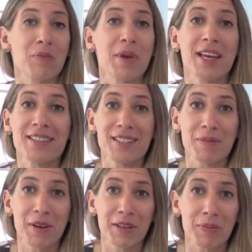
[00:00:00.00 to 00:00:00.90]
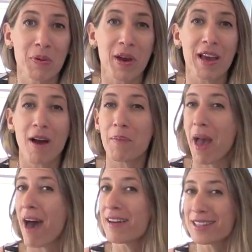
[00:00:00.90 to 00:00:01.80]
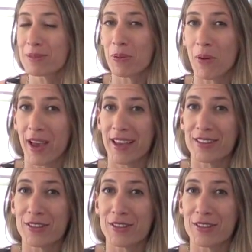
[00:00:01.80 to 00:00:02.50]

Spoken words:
your main stability point, balance point.